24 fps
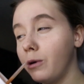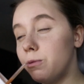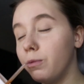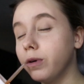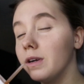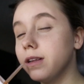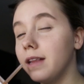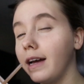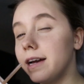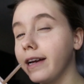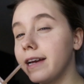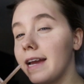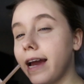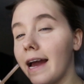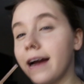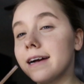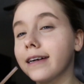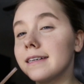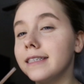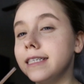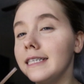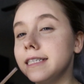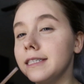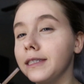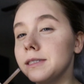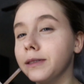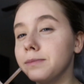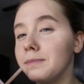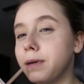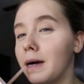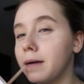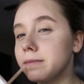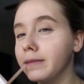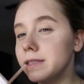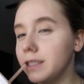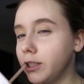Where like acne
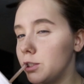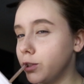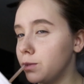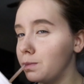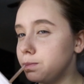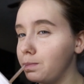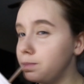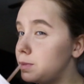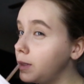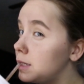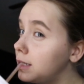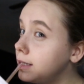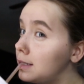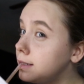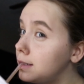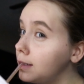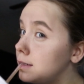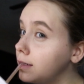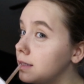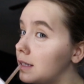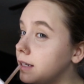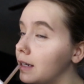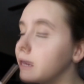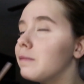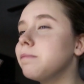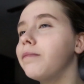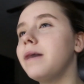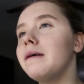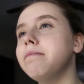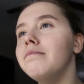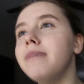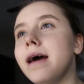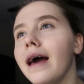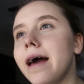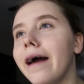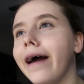probably shouldn't be, like my
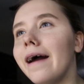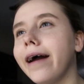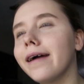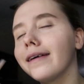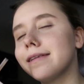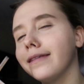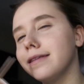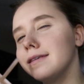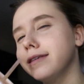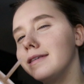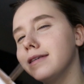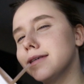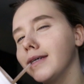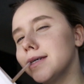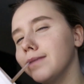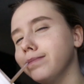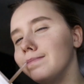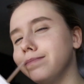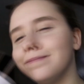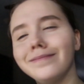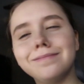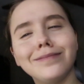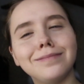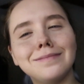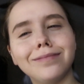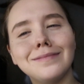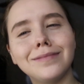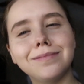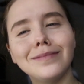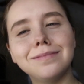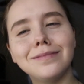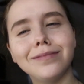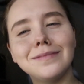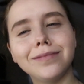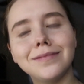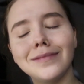back, like
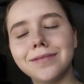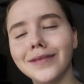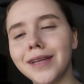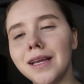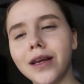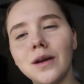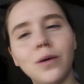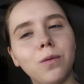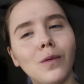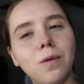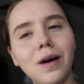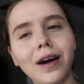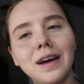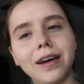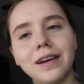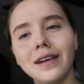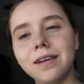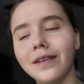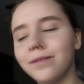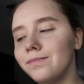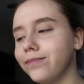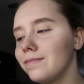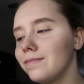why?